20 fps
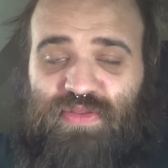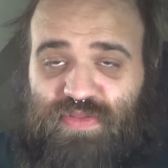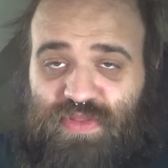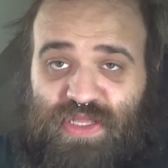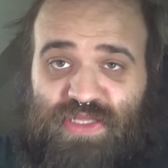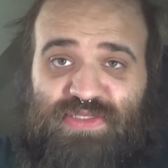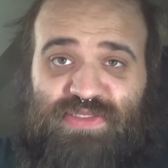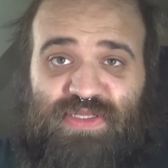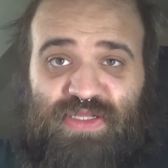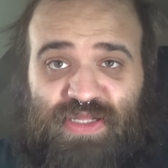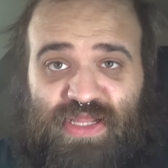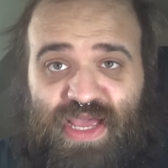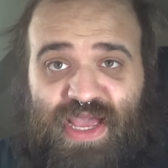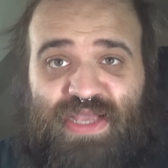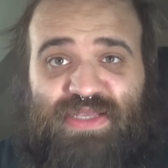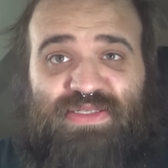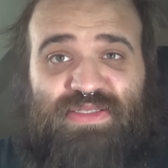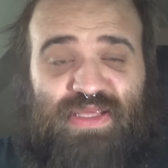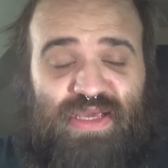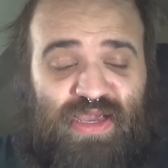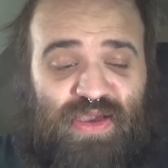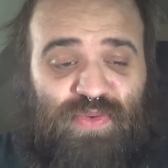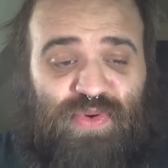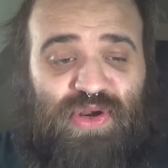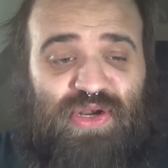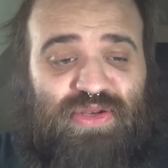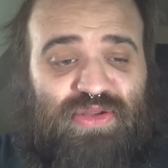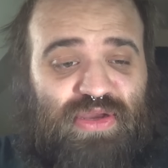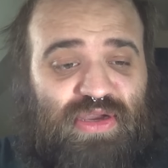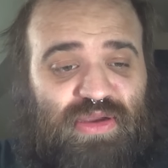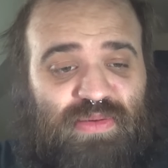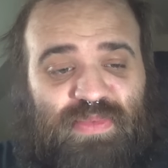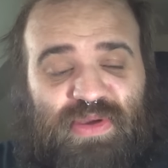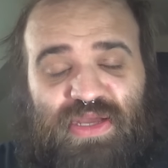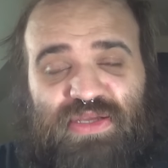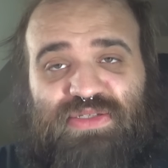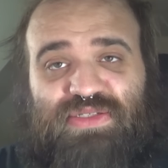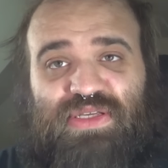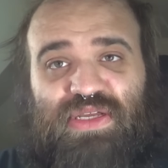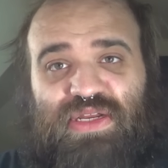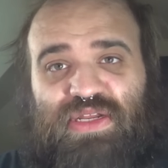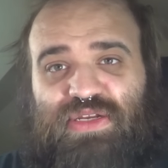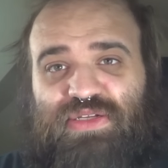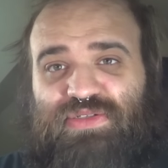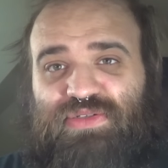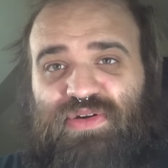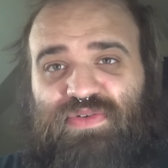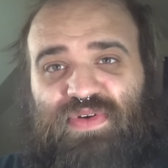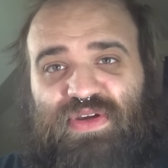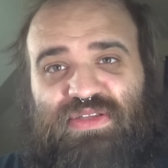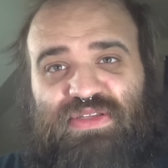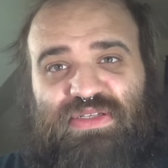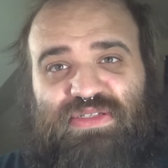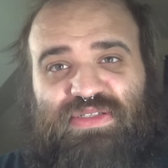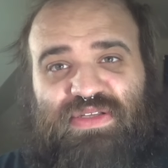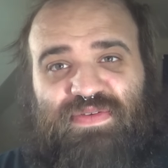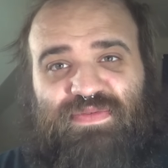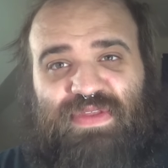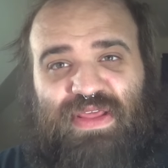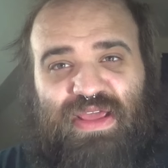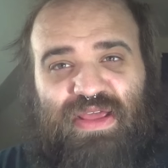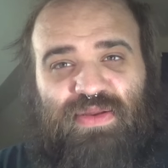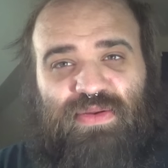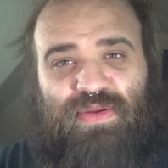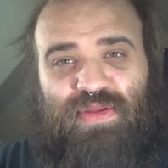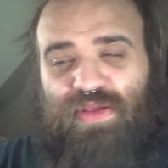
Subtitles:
That's the last thing I want to talk about. See, I need to start writing this stuff down.